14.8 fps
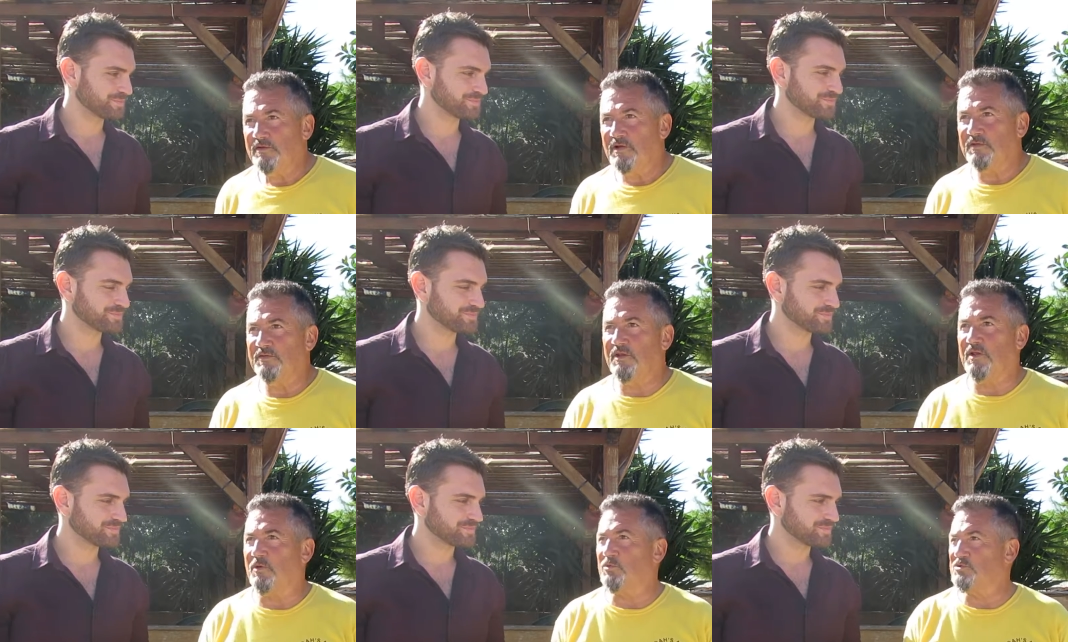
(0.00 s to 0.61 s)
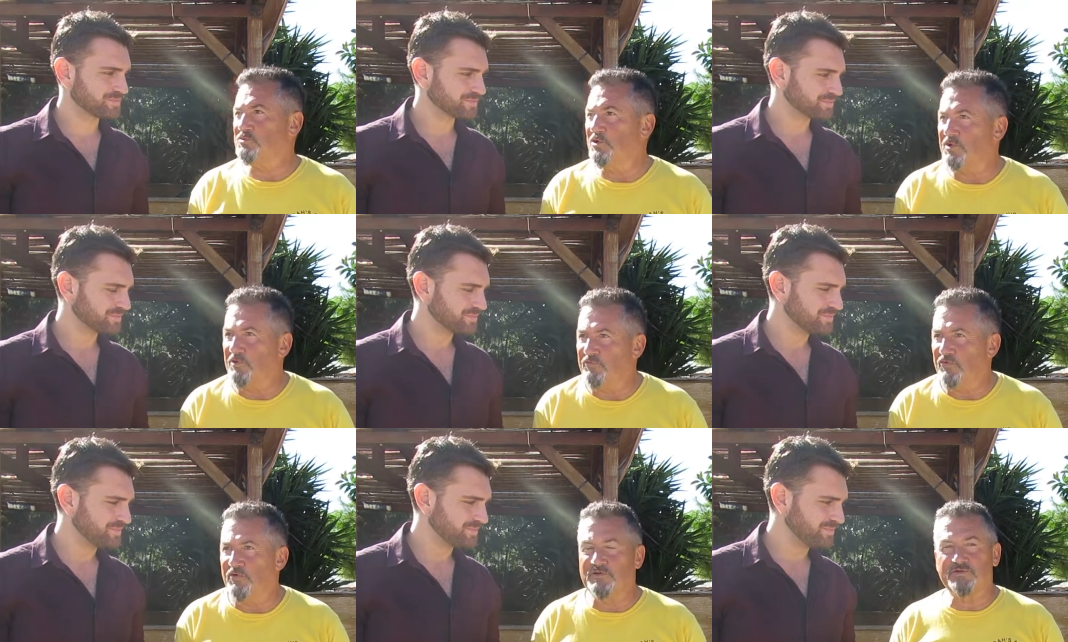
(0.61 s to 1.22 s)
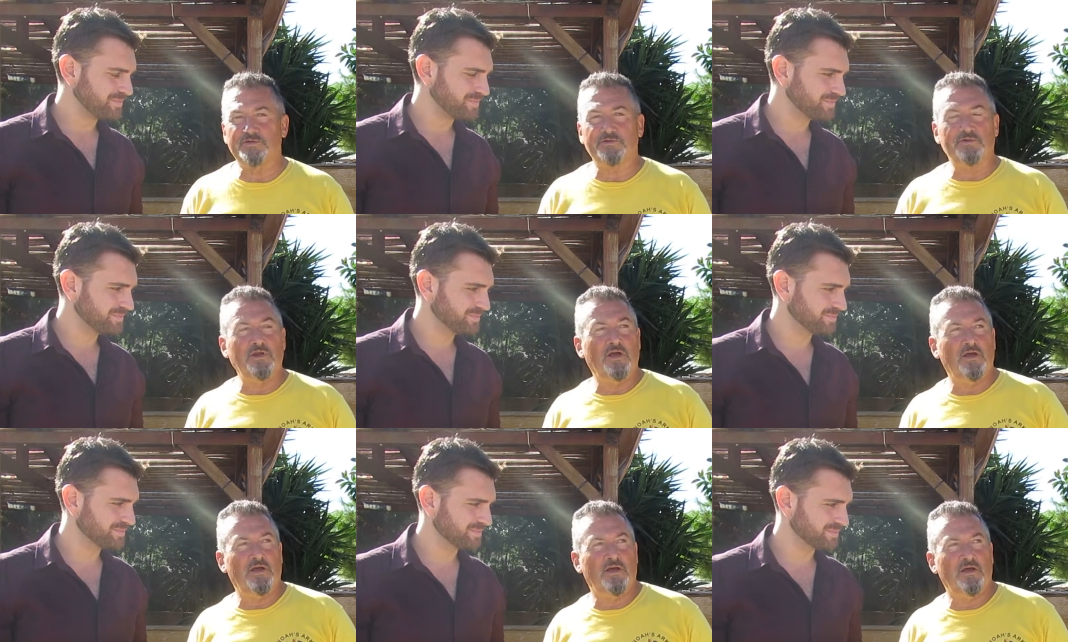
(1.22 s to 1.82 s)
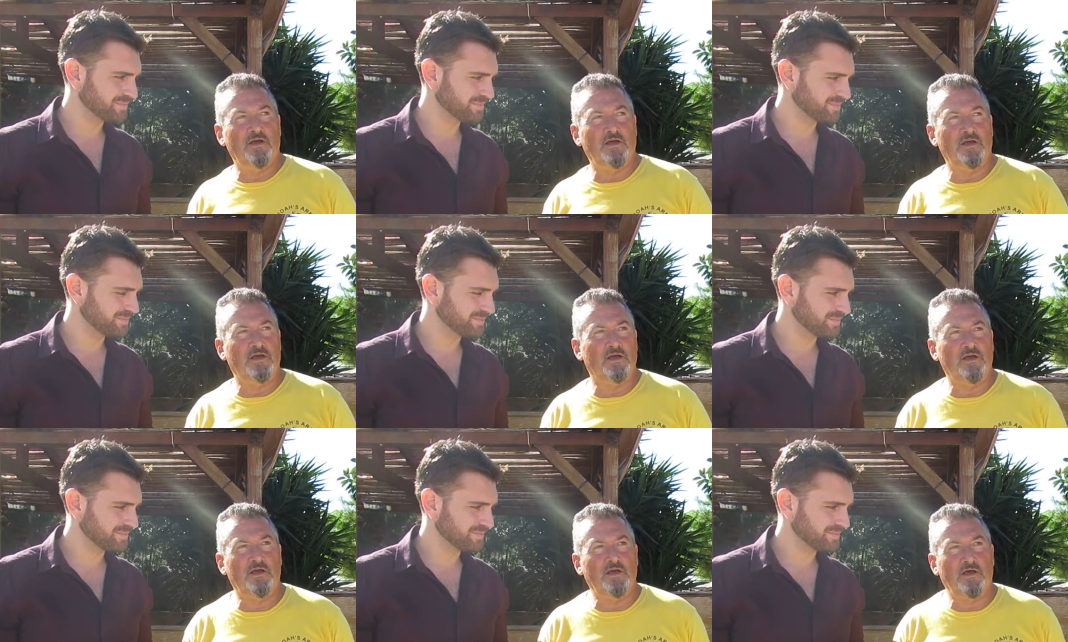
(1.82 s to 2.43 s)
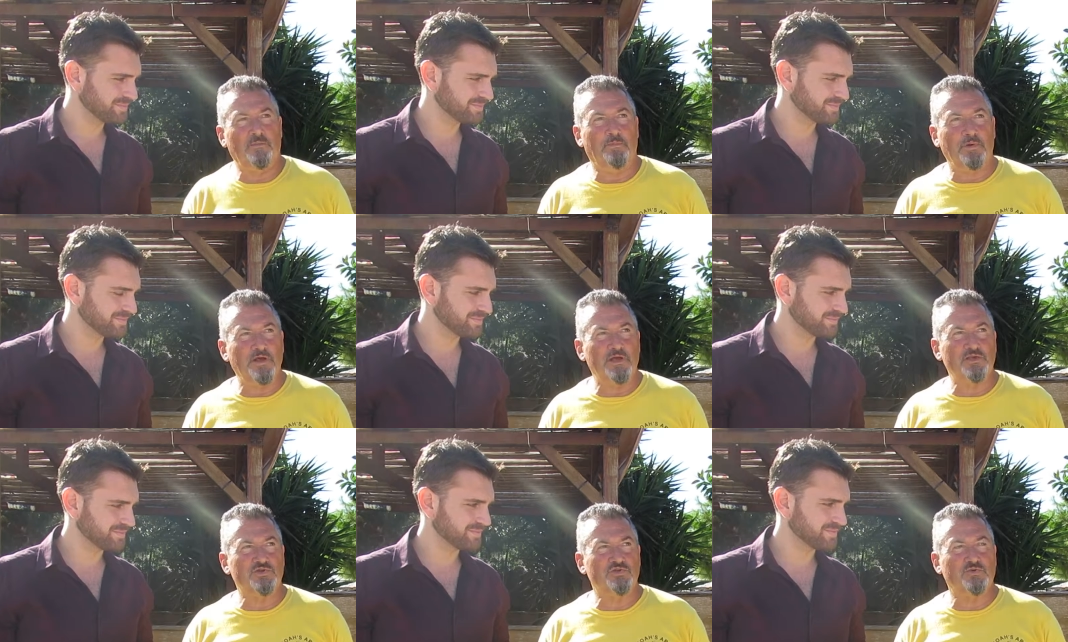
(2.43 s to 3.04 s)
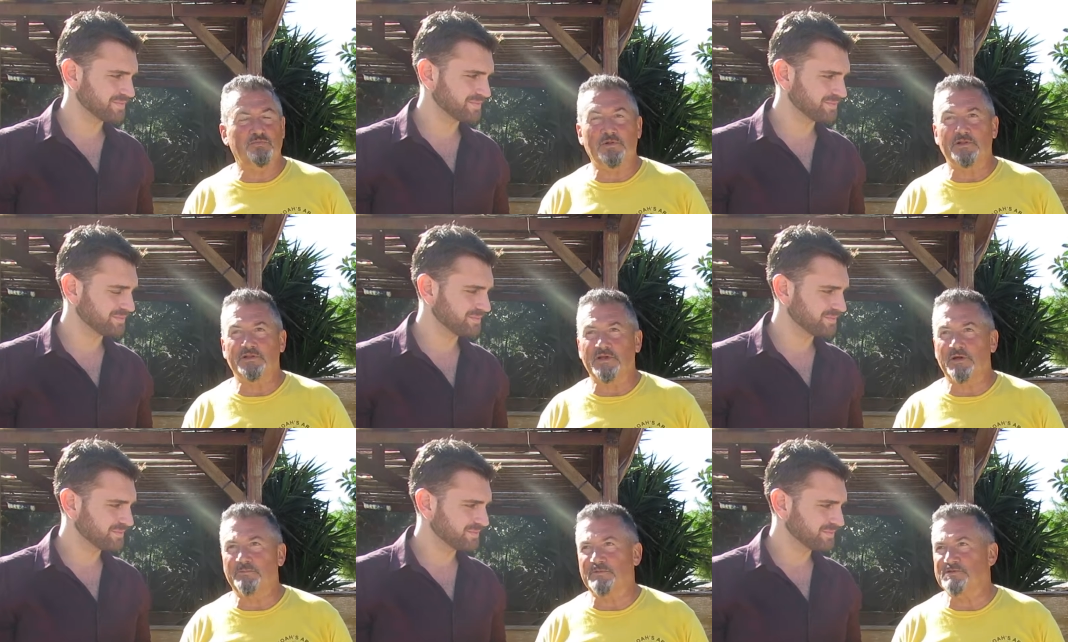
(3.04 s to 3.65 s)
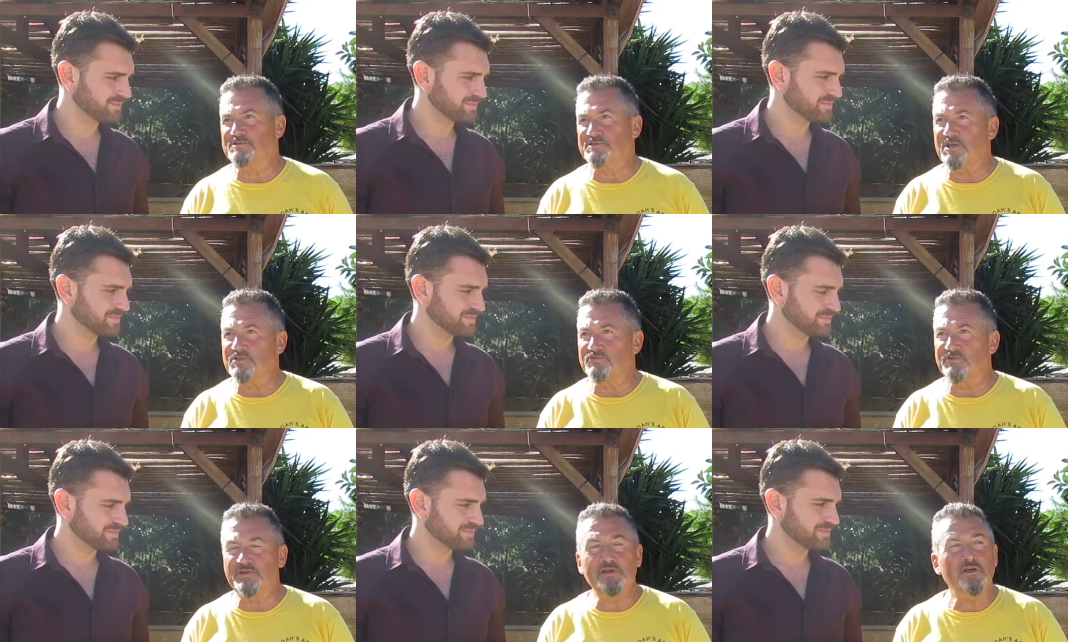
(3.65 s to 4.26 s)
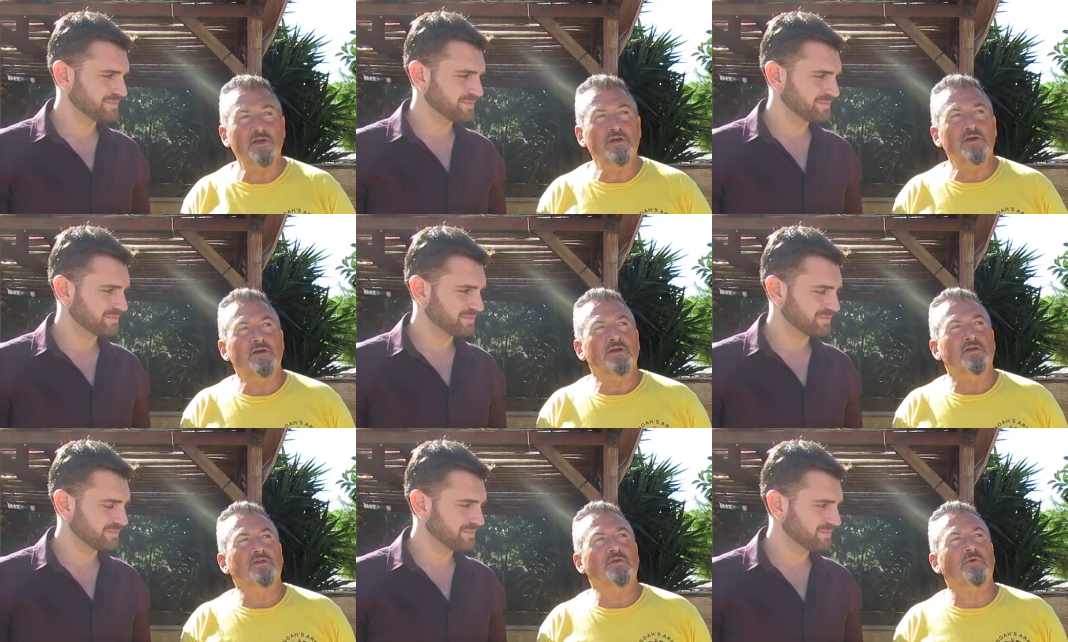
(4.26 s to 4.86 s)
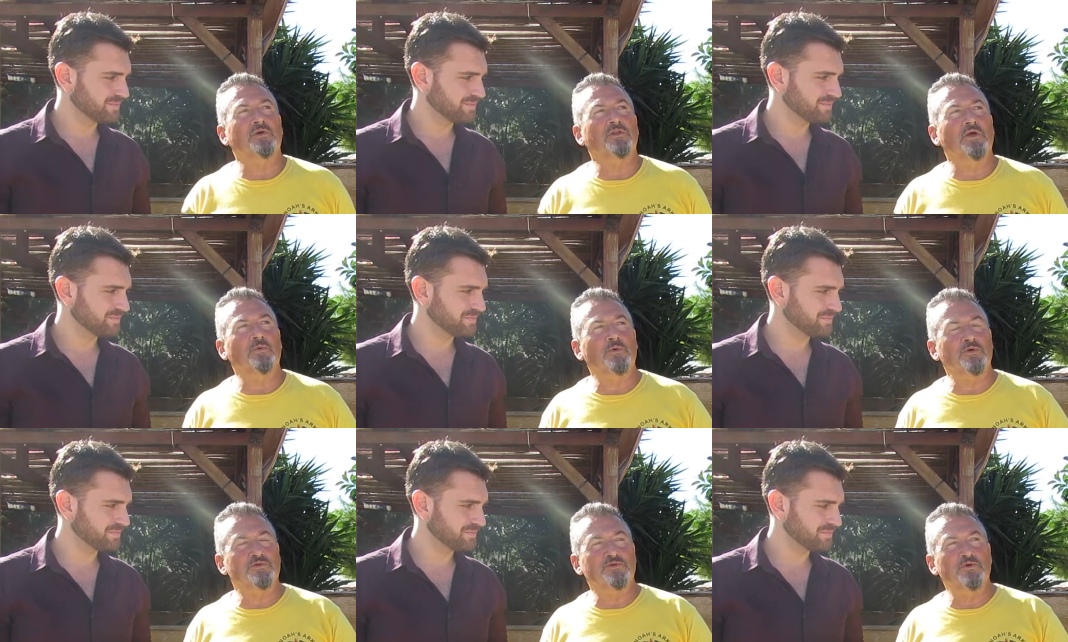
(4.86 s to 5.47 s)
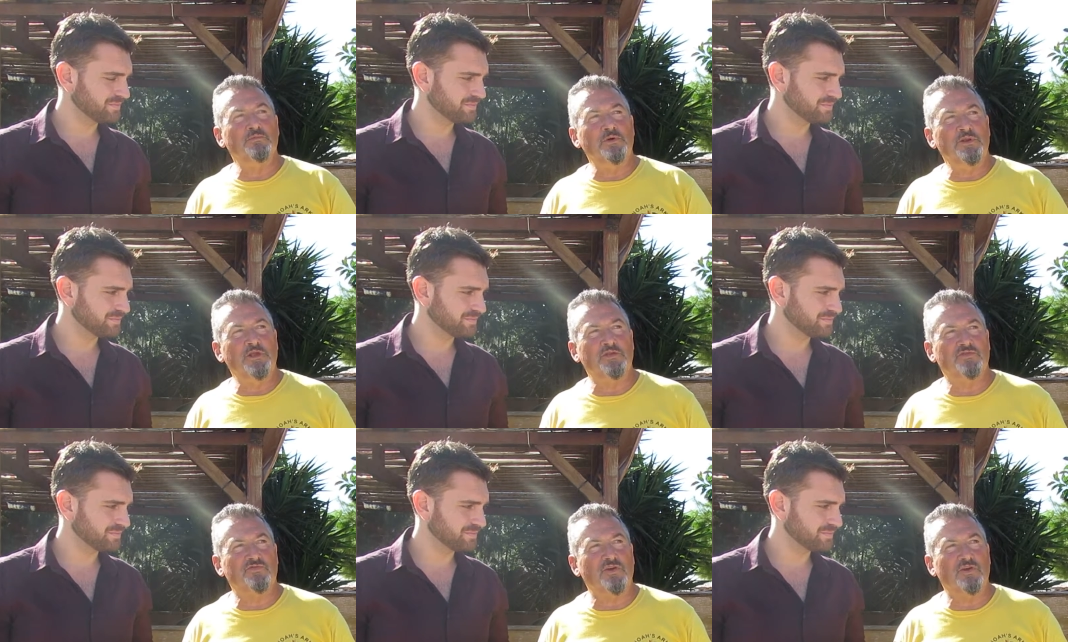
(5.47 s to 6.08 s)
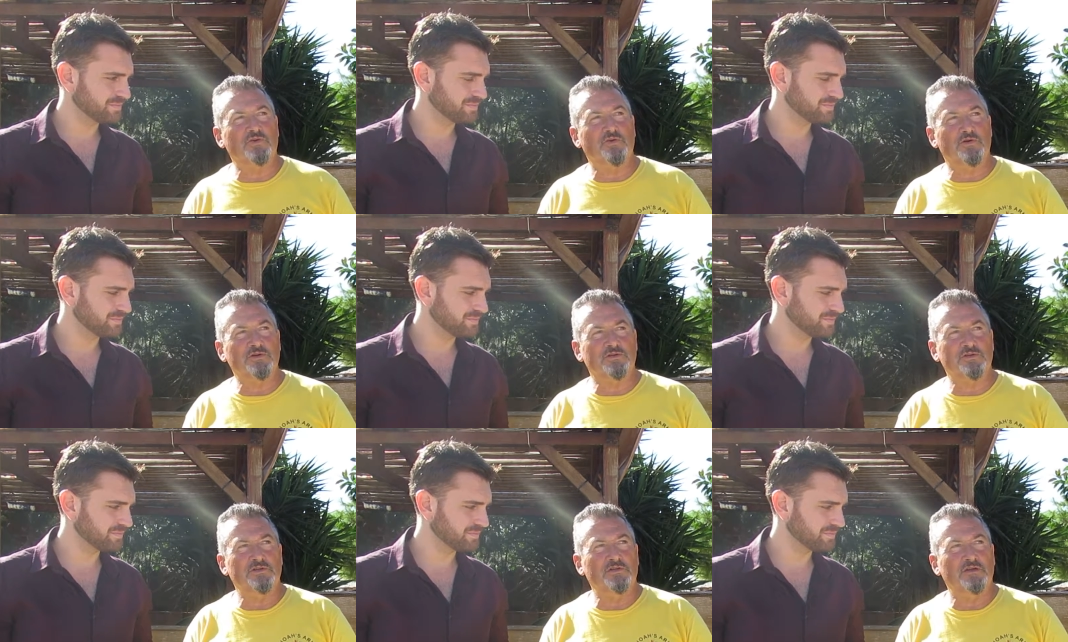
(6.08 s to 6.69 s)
Speaker 1: And then I was looking for a place to build up as a sanctuary, knowing there were so many stray dogs